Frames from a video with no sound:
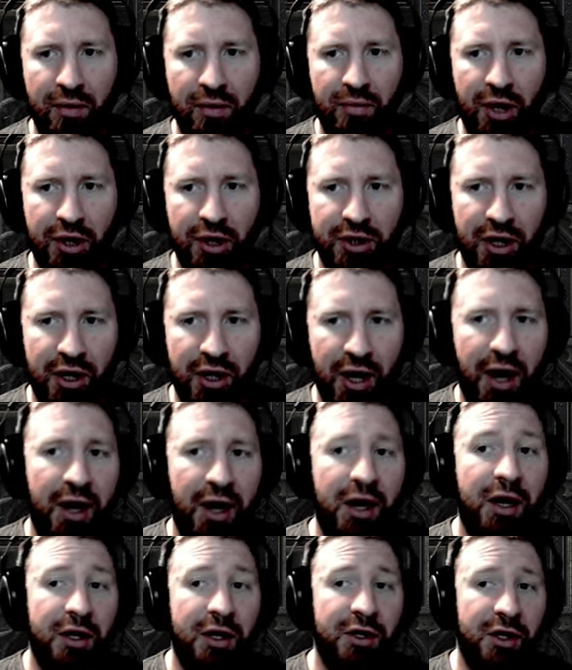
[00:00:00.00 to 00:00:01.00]
But yeah,
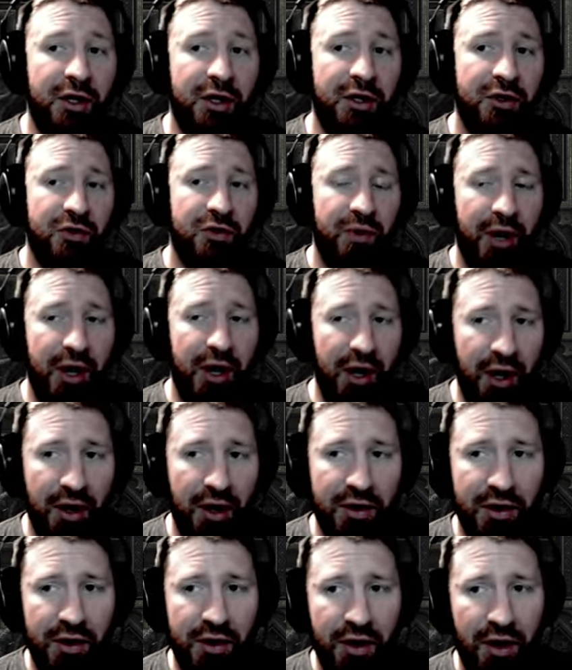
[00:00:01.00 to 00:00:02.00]
it is a way to
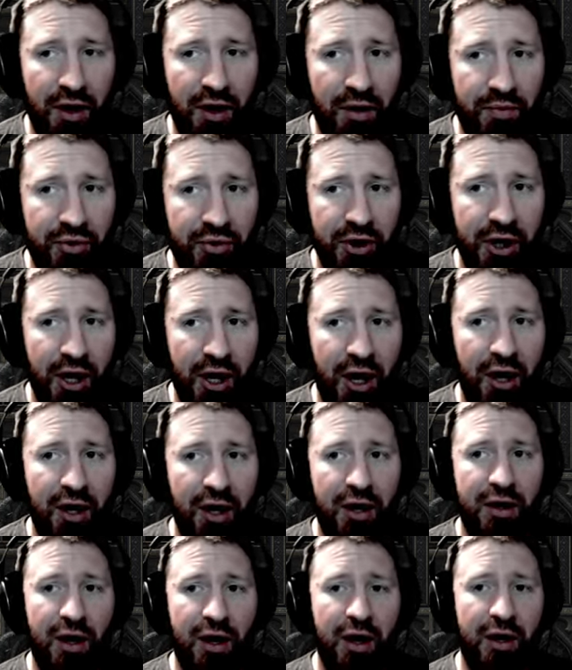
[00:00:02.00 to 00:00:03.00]
get a pretty
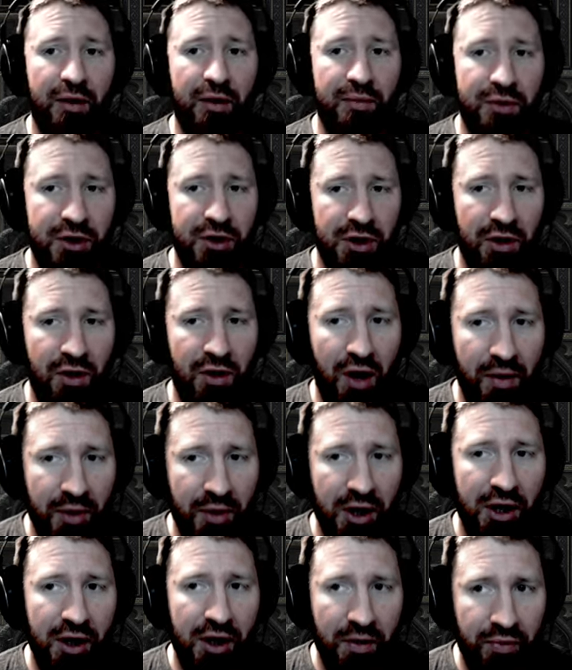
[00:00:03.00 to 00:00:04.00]
high-end item, so I'm
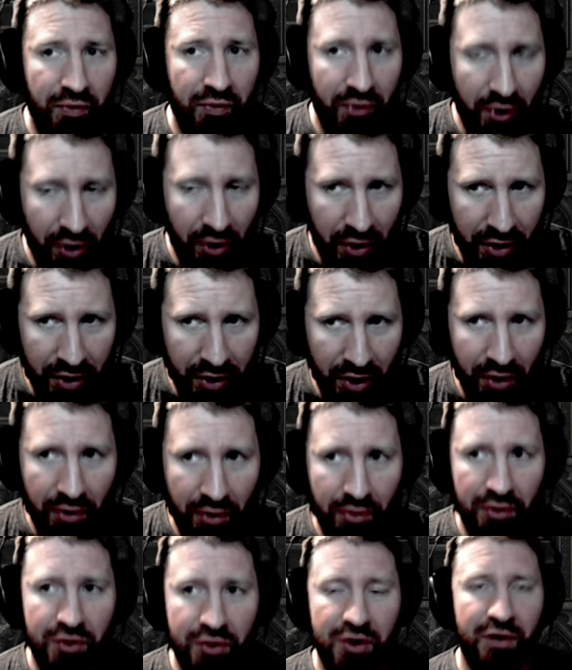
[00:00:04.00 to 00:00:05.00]
going to keep rolling
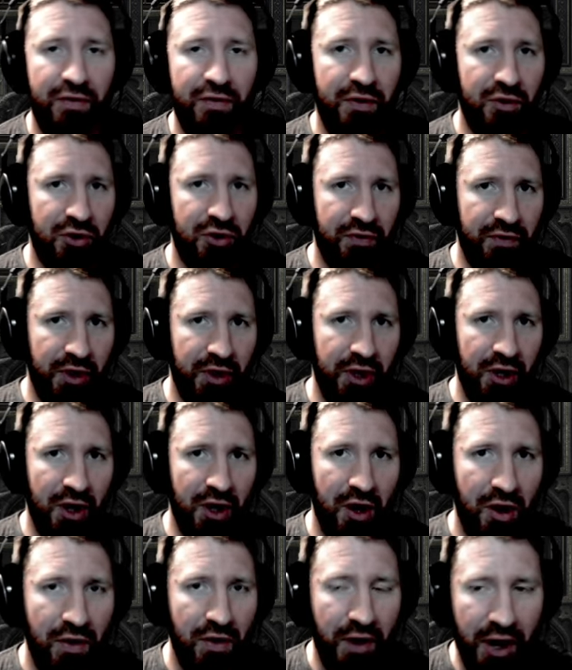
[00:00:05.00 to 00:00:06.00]
those in a future
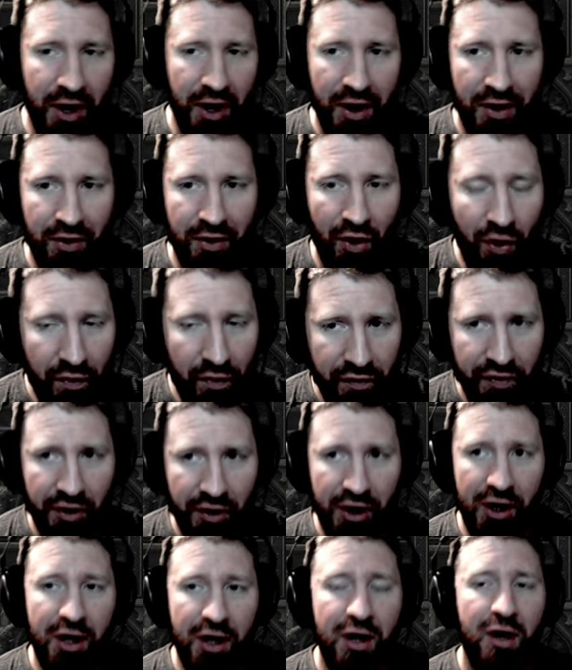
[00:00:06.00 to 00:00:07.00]
video, and
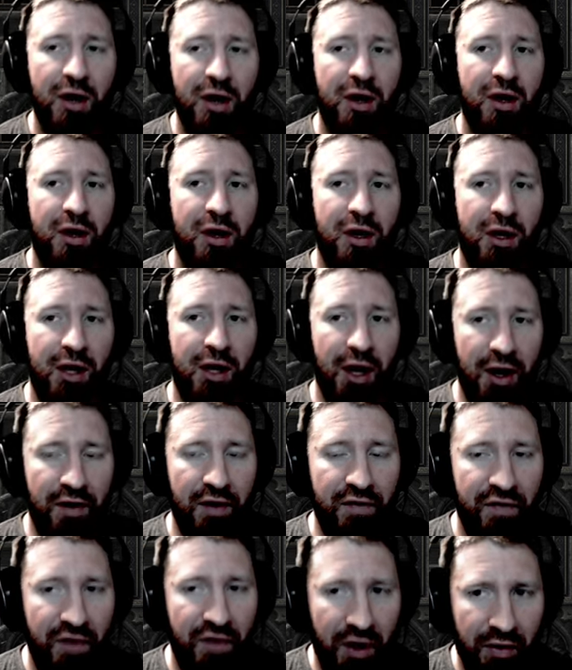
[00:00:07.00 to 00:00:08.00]
hopefully get a
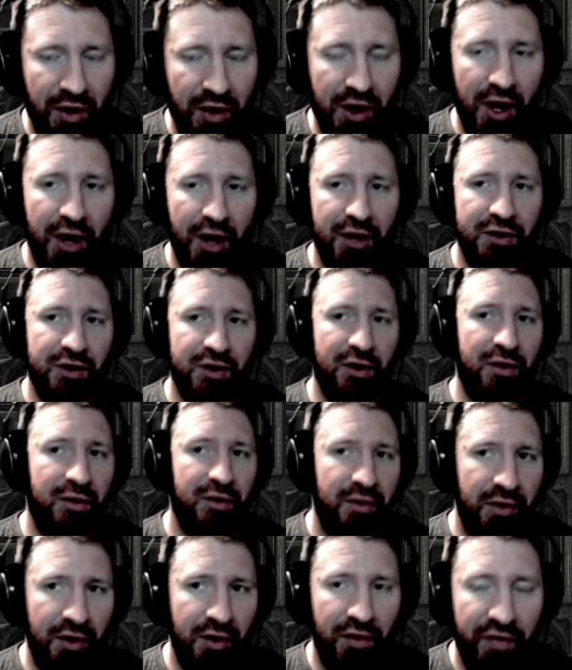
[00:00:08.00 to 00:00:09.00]
very nice
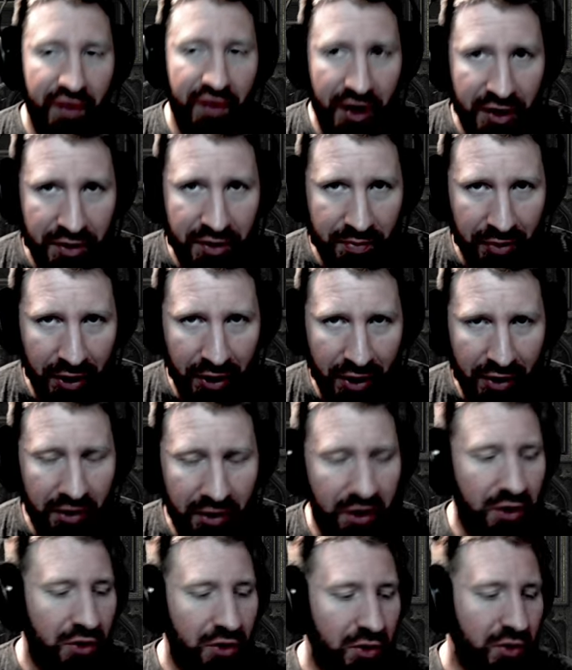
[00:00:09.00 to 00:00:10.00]
ethereal Phase Blade. You
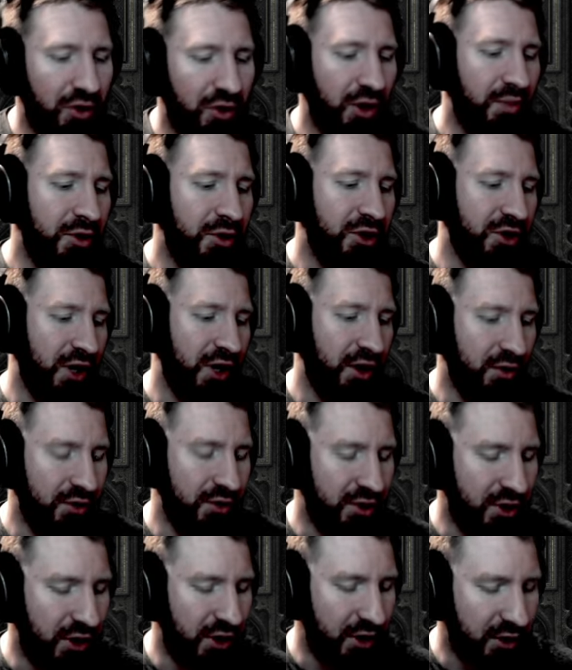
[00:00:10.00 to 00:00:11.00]
could Google images on
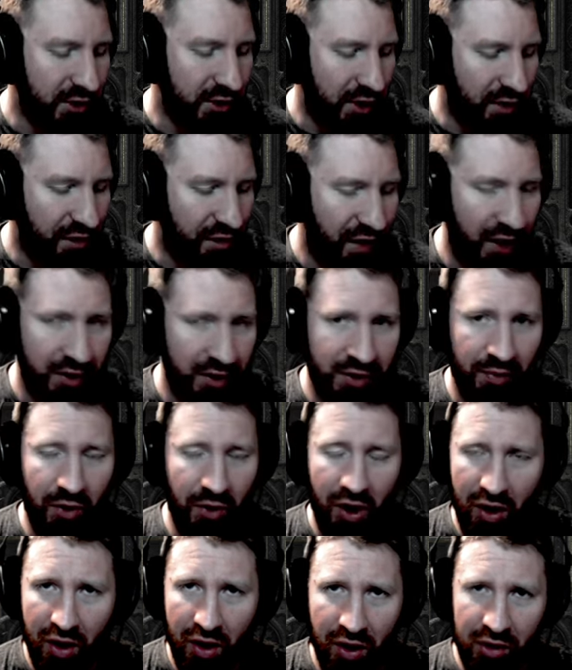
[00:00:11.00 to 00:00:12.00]
those things and find some
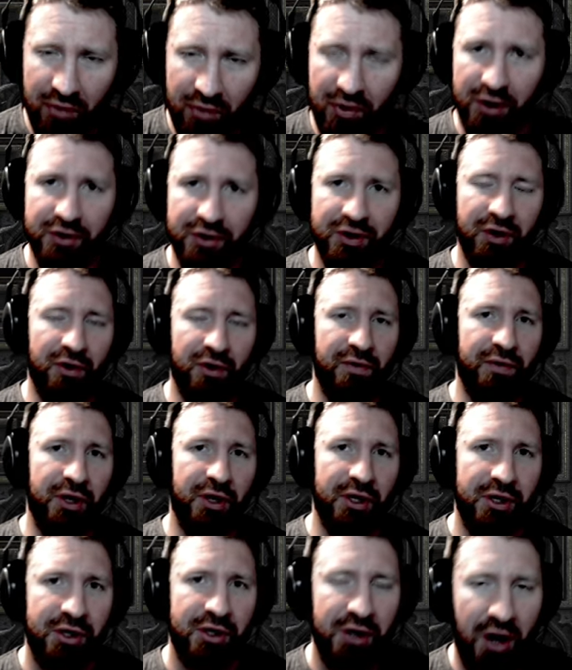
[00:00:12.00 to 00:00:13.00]
hog ones that go for
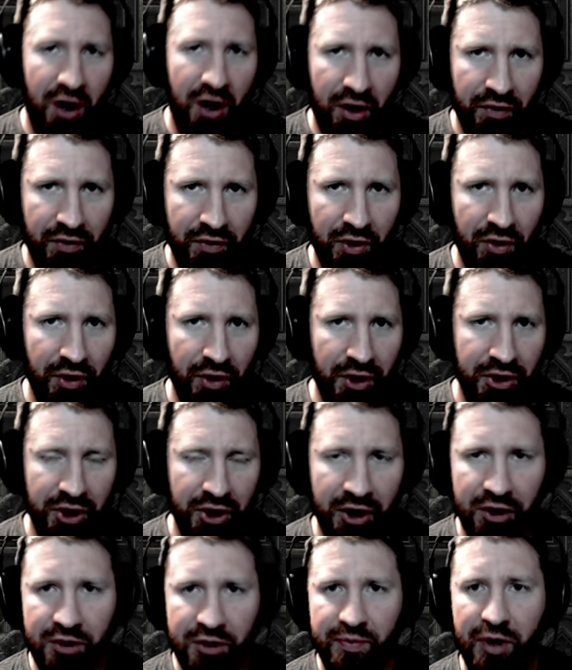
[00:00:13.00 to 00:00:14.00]
a ton of gold on
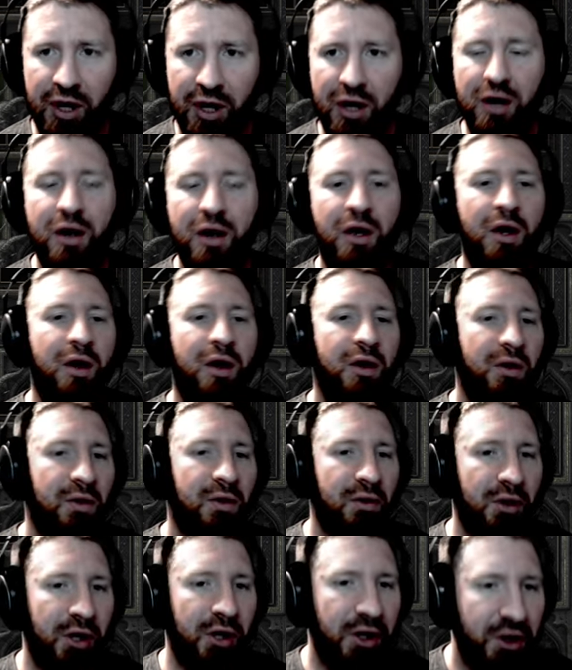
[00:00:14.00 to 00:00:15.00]
JSP
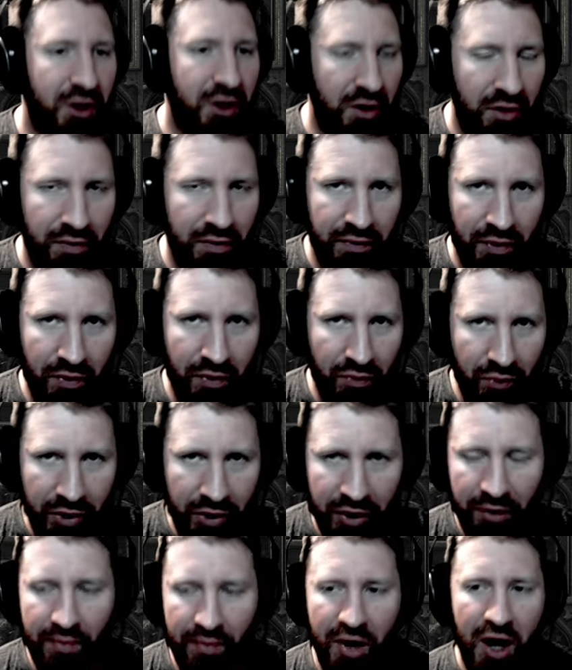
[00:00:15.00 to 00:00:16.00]
or a ton of
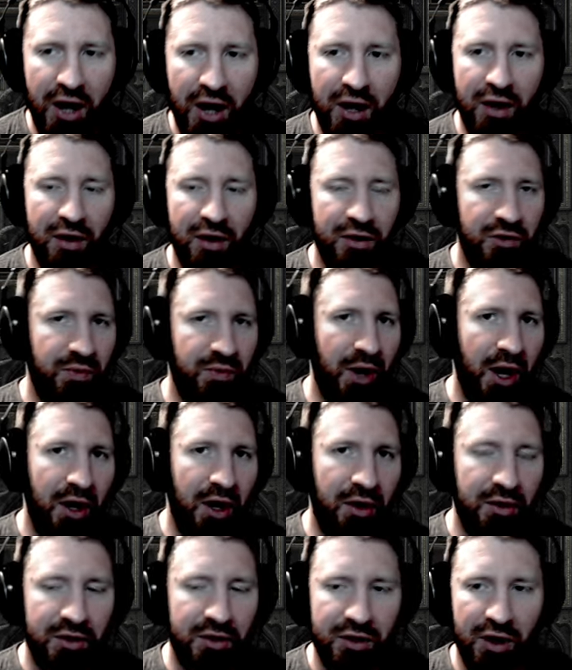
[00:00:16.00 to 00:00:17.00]
real money as
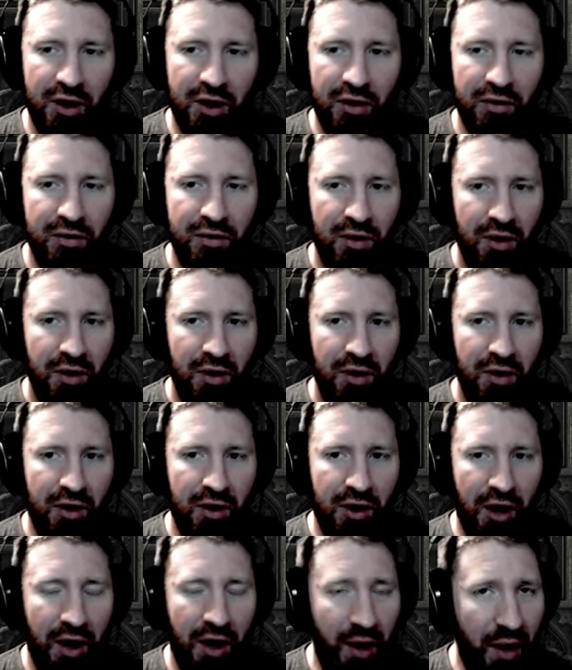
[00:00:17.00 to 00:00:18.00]
well. So
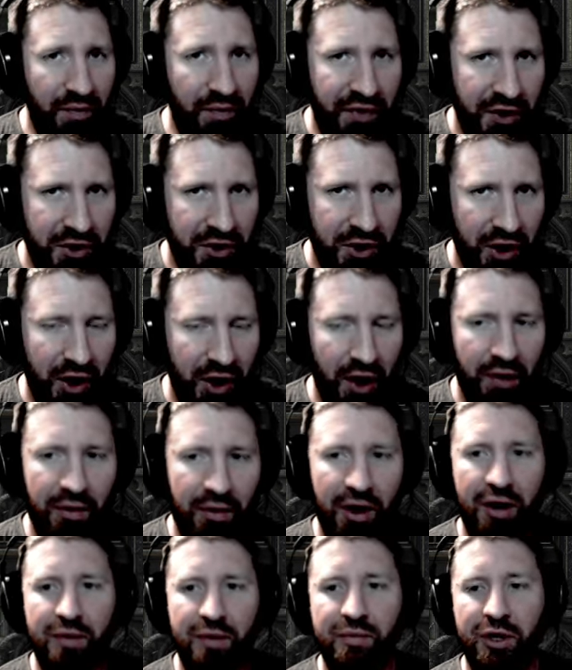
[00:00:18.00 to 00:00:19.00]
I'm fixing to get
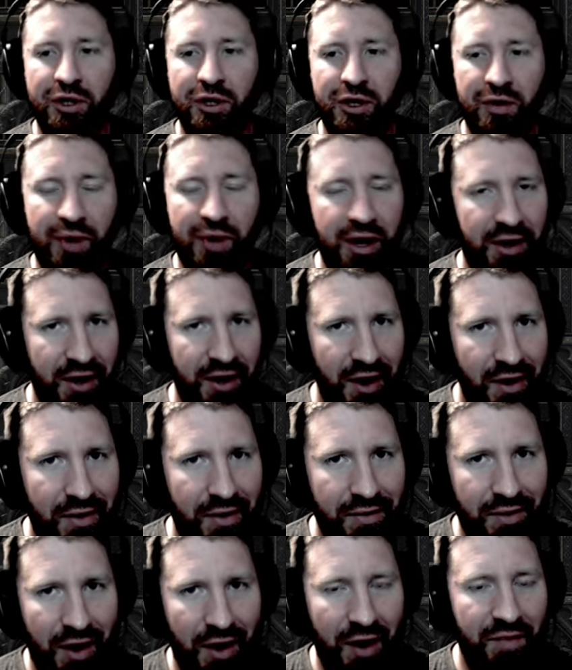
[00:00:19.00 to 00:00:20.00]
one, but right
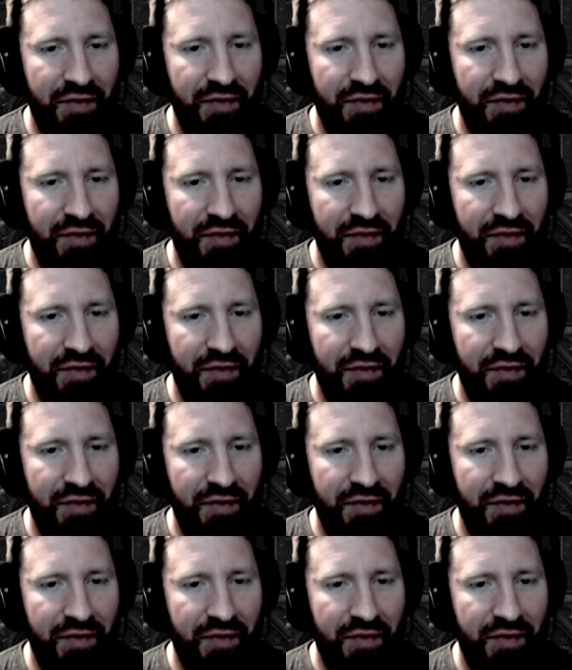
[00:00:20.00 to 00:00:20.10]
now I'm